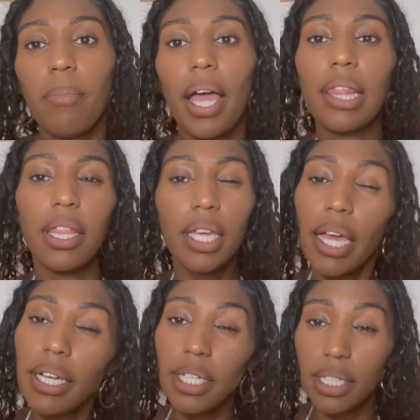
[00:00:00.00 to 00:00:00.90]
I think
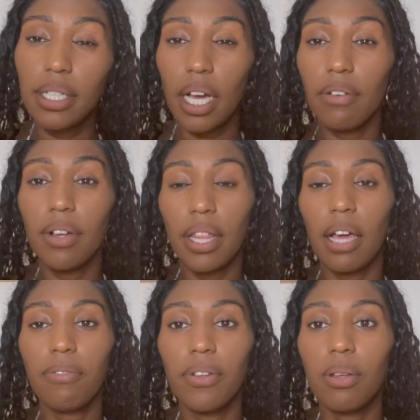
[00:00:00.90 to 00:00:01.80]
I did cover
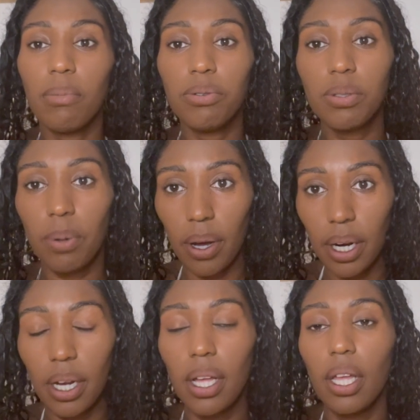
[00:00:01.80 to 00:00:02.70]
that for the most
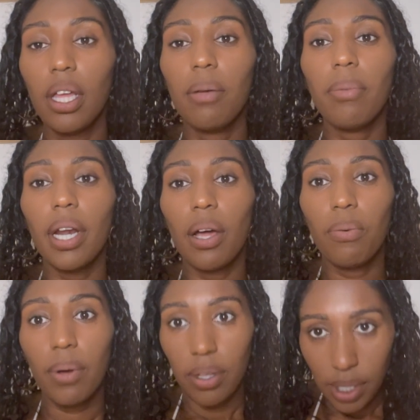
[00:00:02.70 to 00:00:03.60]
part, but I
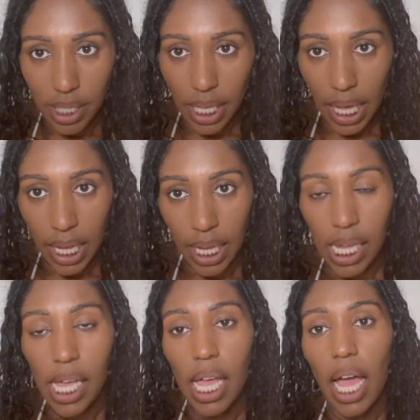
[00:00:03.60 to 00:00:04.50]
will say,
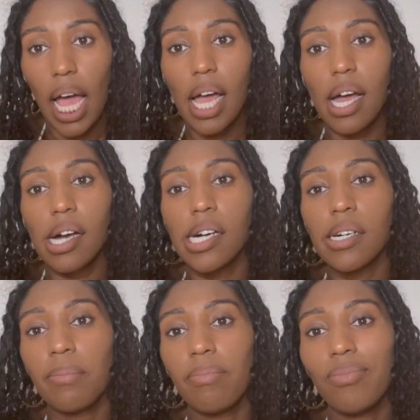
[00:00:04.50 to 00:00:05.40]

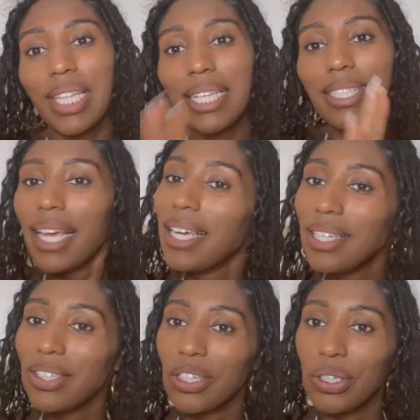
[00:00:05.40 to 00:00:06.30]
they say
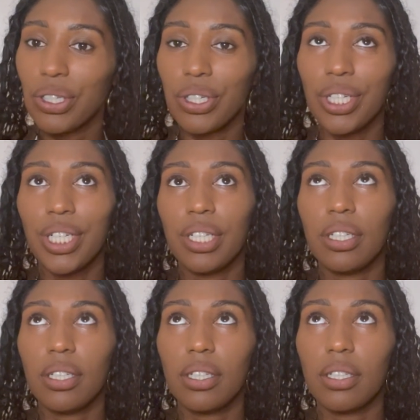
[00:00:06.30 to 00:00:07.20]
it's a good
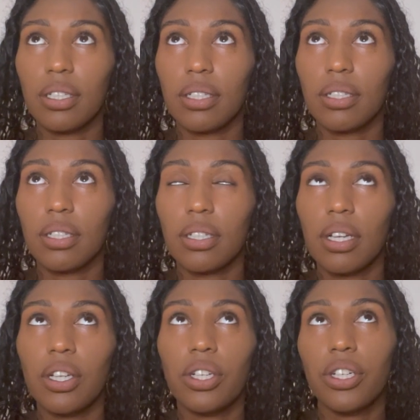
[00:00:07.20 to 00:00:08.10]

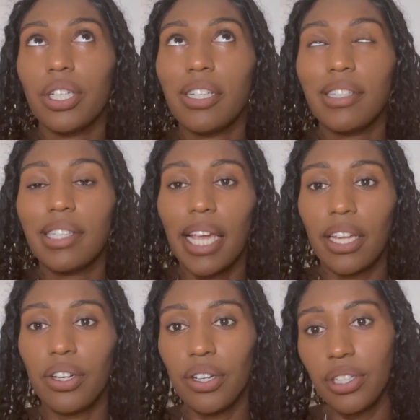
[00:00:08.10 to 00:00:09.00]

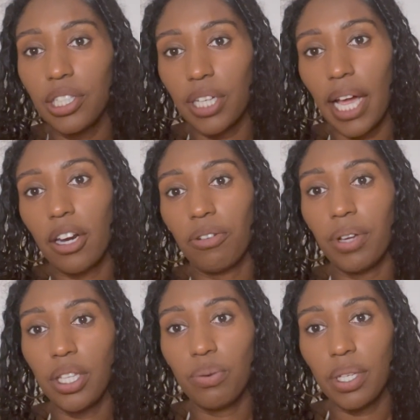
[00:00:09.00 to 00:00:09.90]
standard to kind of
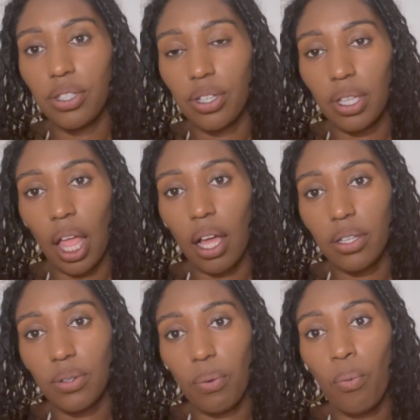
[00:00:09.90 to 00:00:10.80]
retwist your
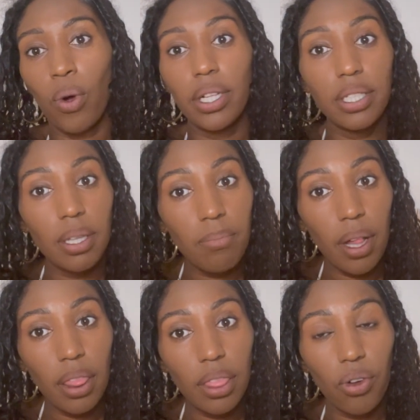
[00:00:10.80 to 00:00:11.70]
locks once a
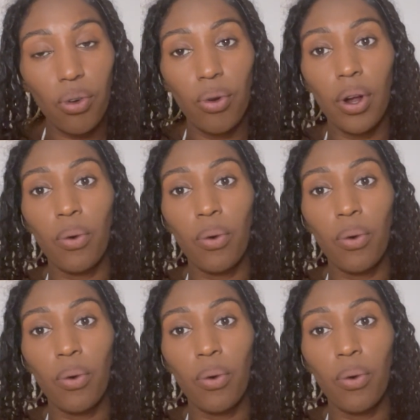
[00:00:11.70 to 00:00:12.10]
month or